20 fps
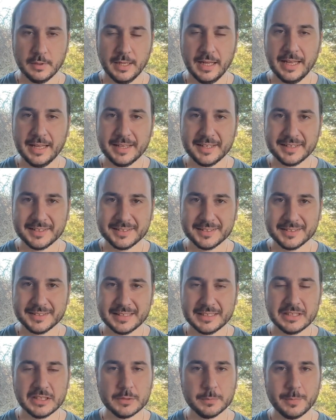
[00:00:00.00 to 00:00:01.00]
Hi,
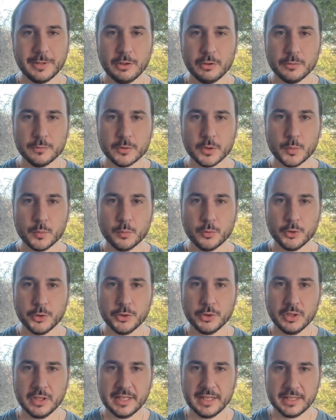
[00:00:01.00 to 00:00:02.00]
this is Paul from
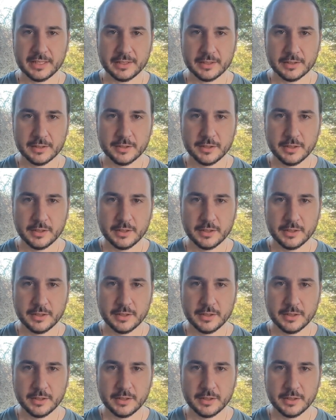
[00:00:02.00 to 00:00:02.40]
Puerh, UK.